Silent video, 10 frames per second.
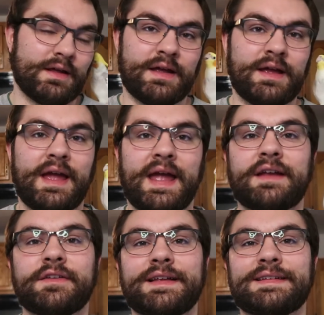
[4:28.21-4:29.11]

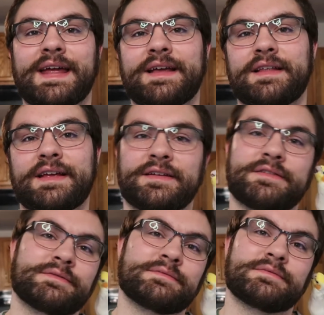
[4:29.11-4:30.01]
Handling daily,
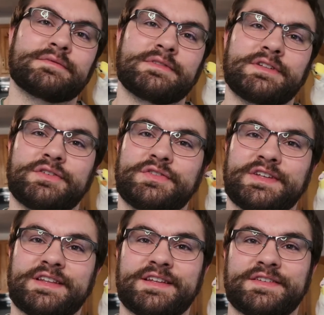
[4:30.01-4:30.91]
do you
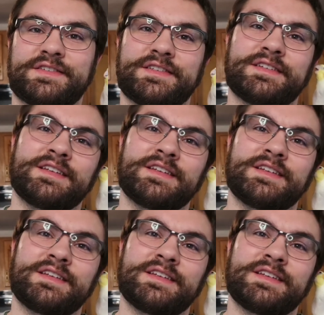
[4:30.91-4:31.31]
see this?